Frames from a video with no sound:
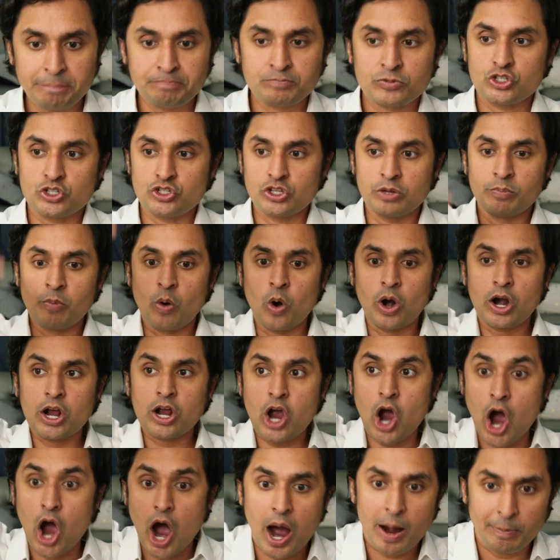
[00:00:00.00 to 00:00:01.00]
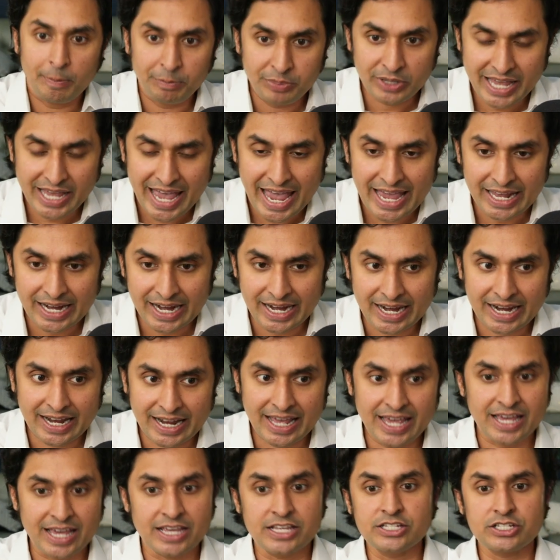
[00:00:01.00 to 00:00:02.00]
So the more complicated it
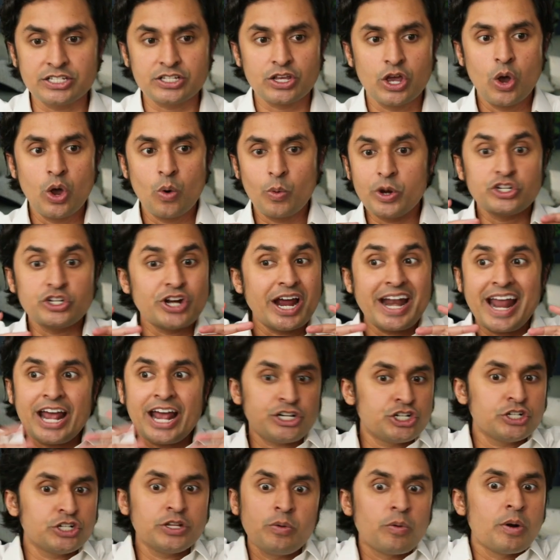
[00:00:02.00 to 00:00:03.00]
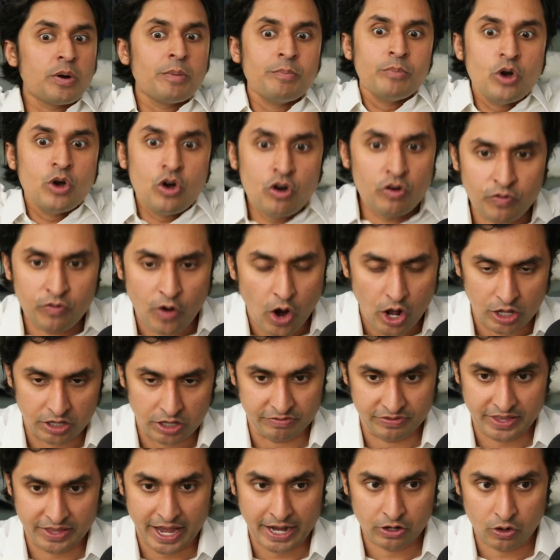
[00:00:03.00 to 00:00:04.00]
is, we try to actually remove all of
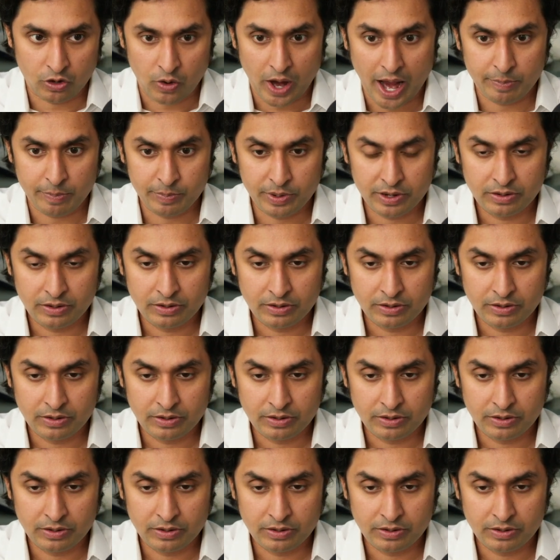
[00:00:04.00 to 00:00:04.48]
that crap.